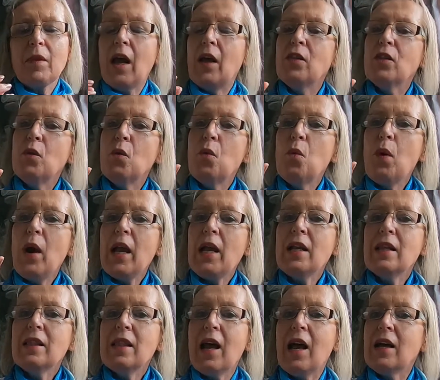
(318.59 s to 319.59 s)
And the
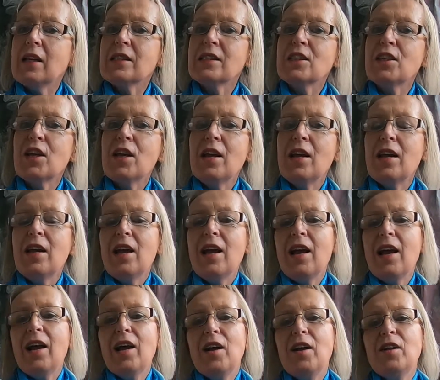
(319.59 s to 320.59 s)
way that
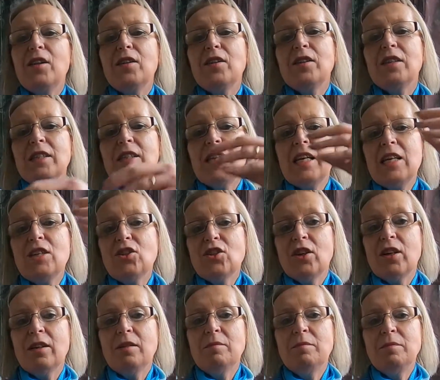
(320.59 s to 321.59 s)
the
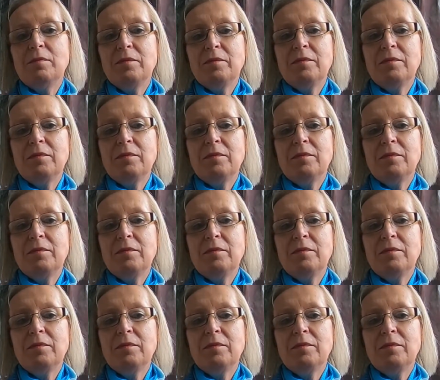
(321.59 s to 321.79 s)
teacher